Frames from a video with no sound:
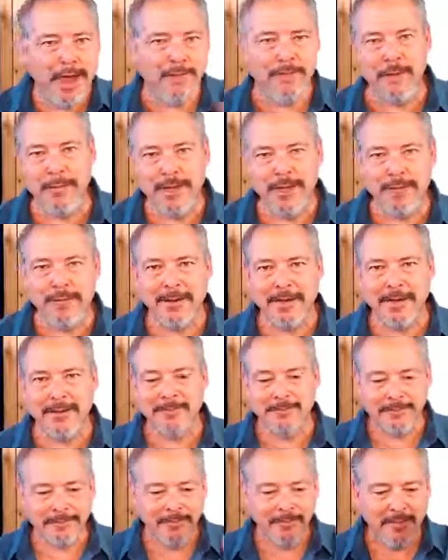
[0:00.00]
from anybody.
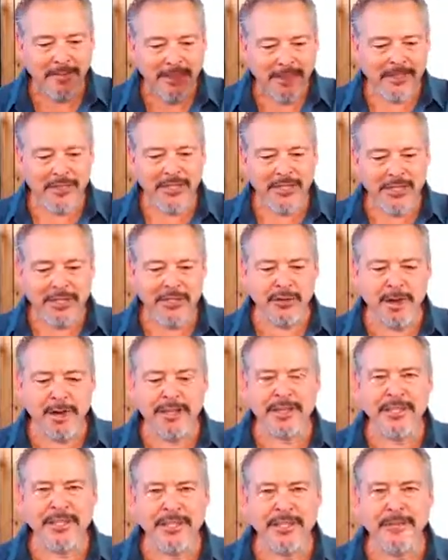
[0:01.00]
Just try
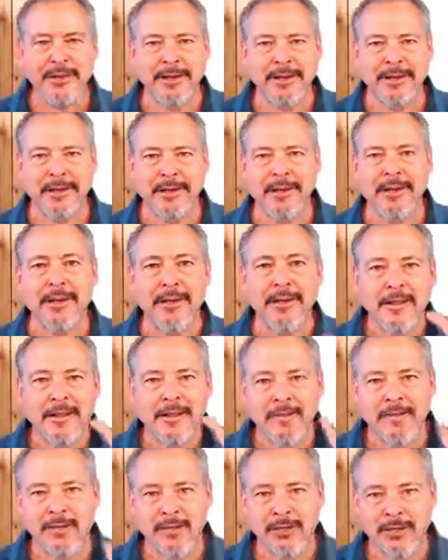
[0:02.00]
CBD oil.
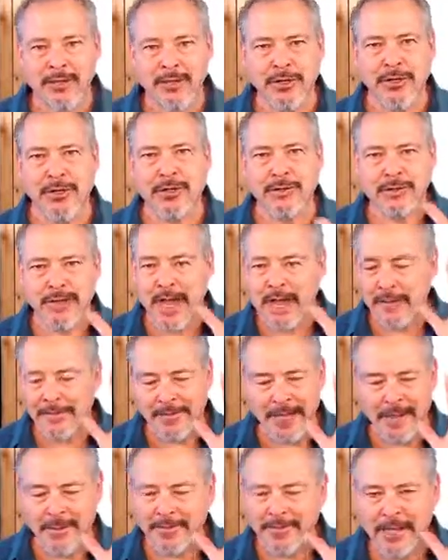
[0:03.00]
For sure.
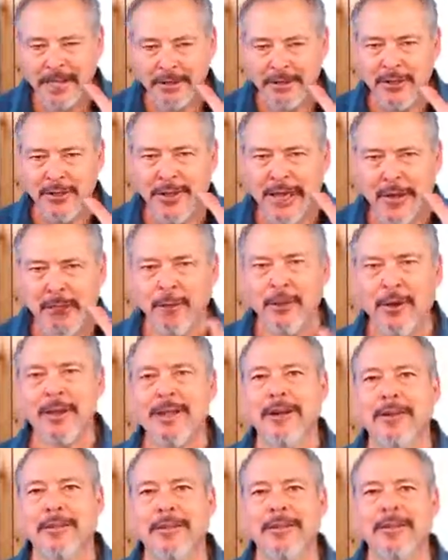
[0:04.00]
I'm telling you that
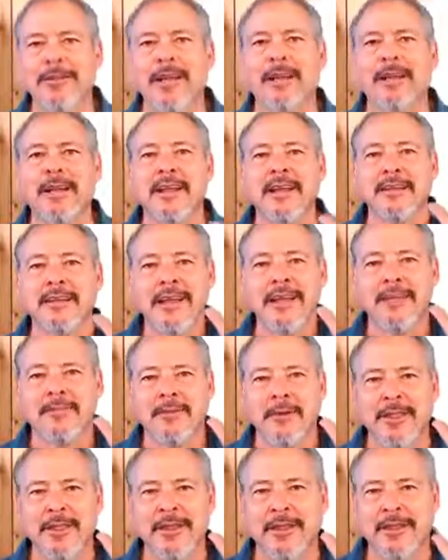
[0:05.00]
100% and
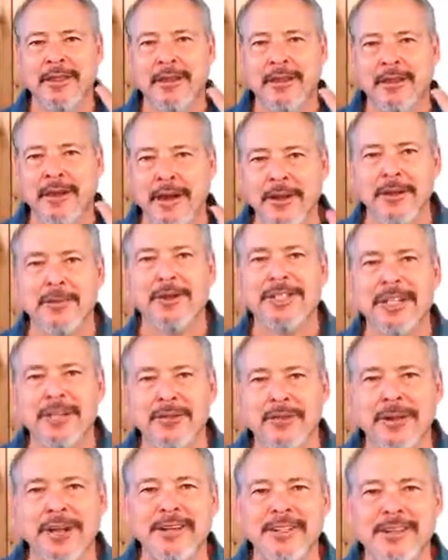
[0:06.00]
with 100%
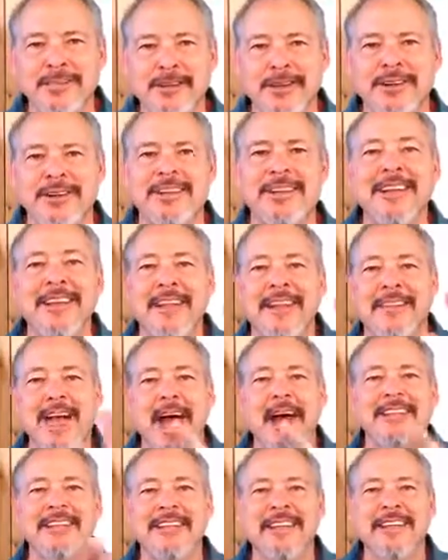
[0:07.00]
transparency
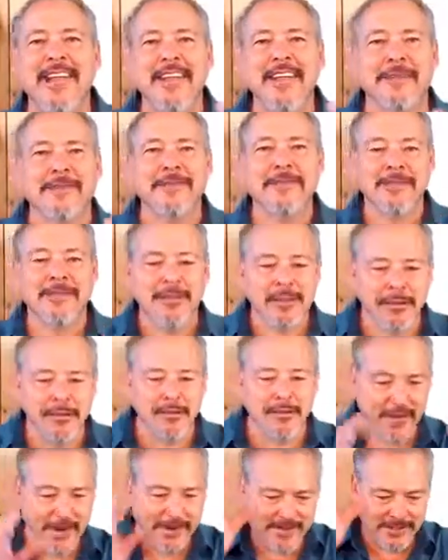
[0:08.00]
that if
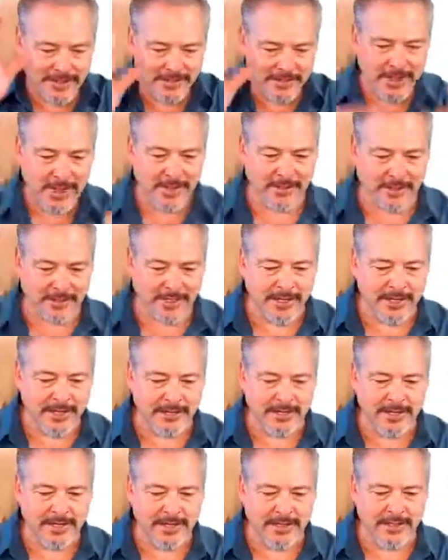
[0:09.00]
you find somebody else
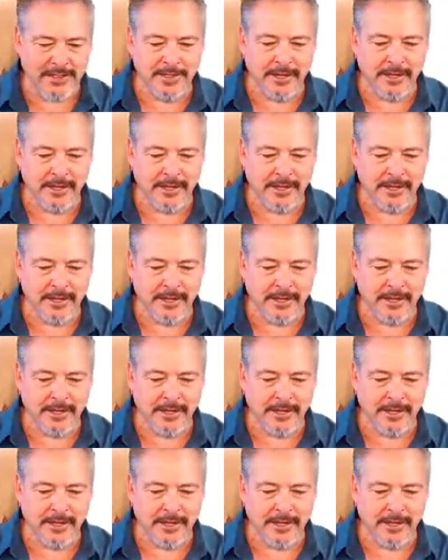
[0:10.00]
in this